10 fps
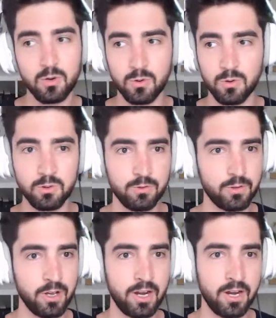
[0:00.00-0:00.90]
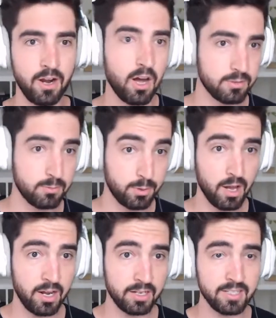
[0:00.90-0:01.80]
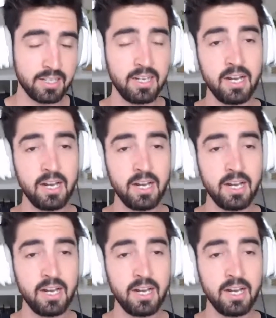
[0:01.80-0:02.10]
cool. You've created an awesome product.